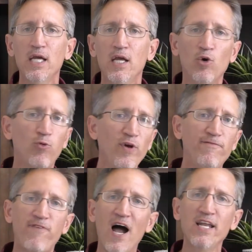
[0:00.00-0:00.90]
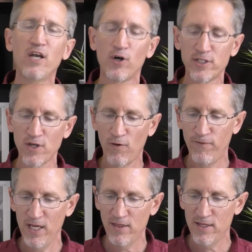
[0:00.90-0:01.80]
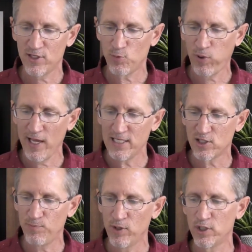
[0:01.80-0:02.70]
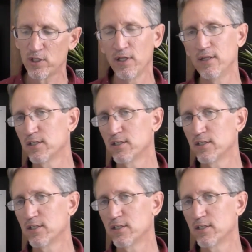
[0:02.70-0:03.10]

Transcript: If we find ourselves in this place spiritually,